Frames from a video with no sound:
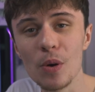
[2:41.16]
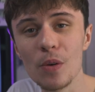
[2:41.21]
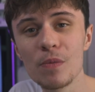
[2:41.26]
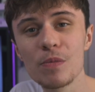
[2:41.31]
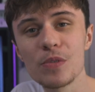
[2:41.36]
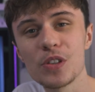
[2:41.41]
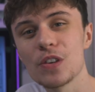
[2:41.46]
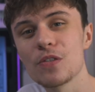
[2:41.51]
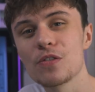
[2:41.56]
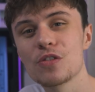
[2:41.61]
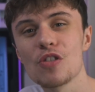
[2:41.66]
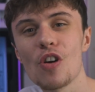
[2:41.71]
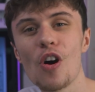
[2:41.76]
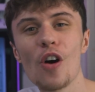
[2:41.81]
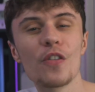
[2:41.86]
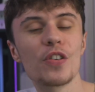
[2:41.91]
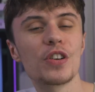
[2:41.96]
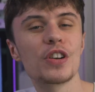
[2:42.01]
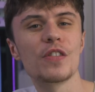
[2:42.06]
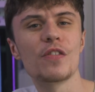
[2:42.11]
months of
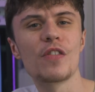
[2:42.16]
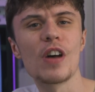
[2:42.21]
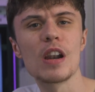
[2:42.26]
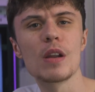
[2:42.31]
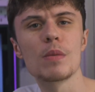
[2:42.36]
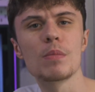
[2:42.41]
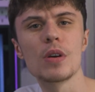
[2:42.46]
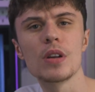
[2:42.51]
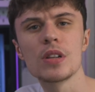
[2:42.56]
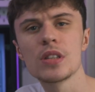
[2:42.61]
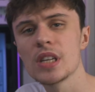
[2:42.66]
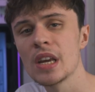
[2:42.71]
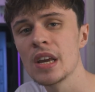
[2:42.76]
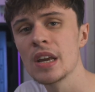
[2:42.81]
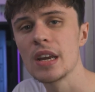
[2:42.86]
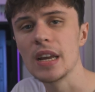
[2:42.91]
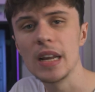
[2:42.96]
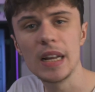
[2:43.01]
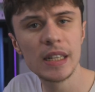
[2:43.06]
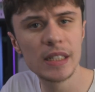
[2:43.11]
driver development,
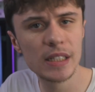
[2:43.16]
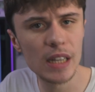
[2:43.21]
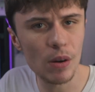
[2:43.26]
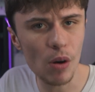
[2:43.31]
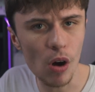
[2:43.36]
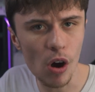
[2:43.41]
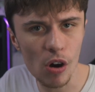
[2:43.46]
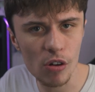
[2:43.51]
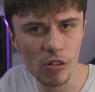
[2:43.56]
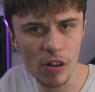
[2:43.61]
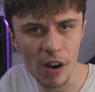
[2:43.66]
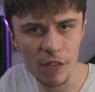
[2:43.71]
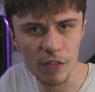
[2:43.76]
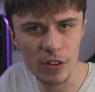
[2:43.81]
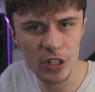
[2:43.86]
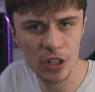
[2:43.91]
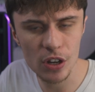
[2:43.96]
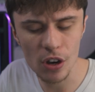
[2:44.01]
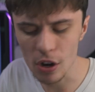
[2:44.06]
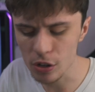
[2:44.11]
Intel Arc
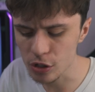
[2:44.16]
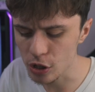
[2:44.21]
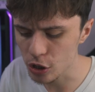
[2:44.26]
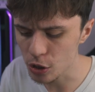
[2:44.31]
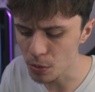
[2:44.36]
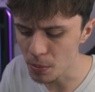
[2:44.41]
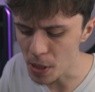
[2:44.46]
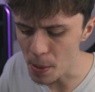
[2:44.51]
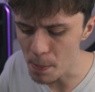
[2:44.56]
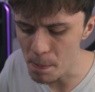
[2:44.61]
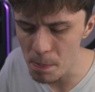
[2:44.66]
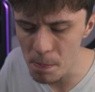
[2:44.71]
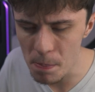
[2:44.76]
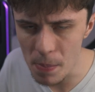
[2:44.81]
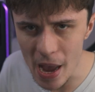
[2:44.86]
graphics cards are some of the